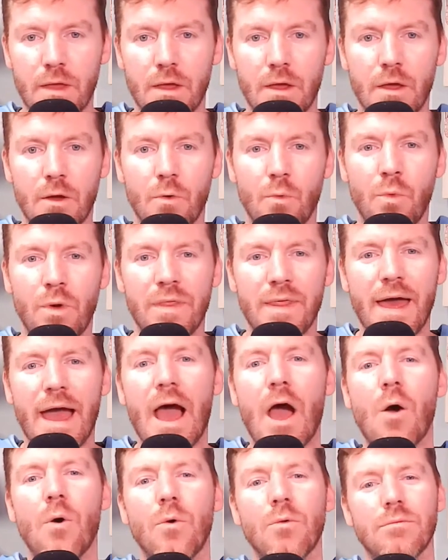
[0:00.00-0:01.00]

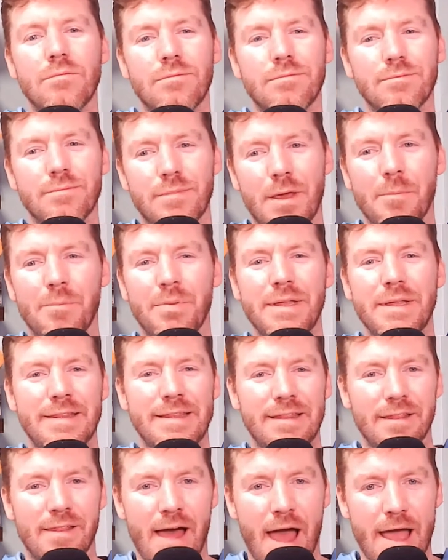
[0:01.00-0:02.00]
without completely
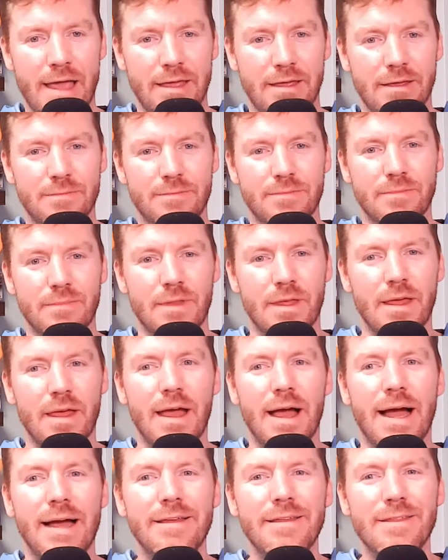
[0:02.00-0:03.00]
lying.
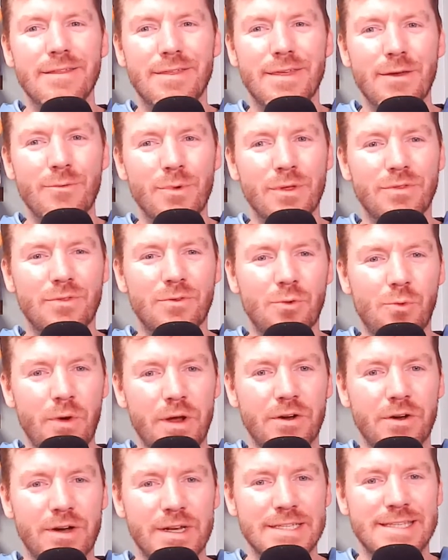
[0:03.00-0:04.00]
I think the thing with
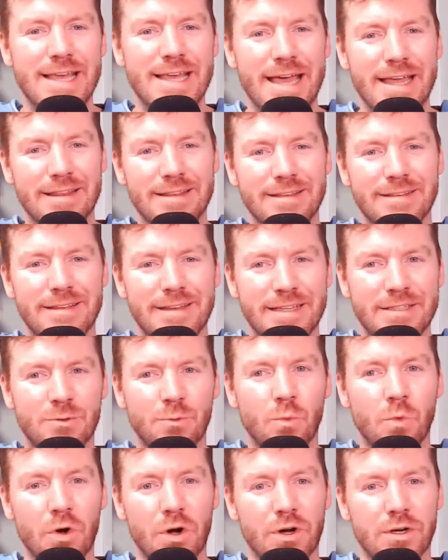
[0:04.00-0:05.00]
Twitter is that it's
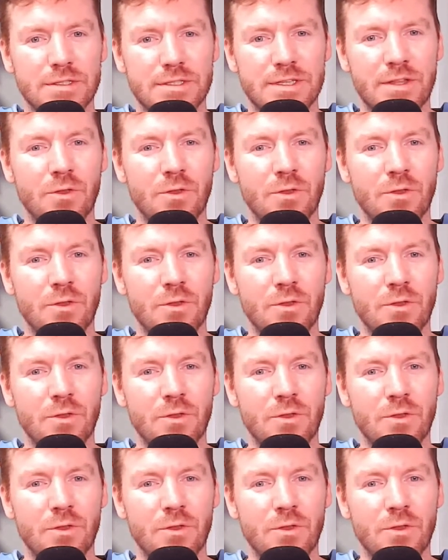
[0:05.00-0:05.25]
words, and the